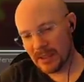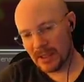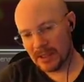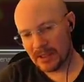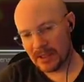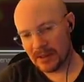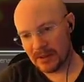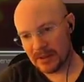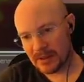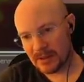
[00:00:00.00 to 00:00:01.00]
I need to
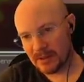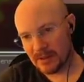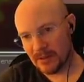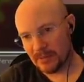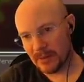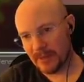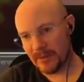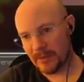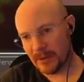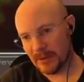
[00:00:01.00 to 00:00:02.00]
kill his clone if
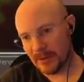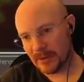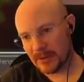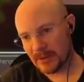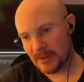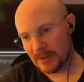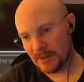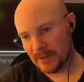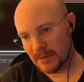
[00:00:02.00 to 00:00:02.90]
I'm going to.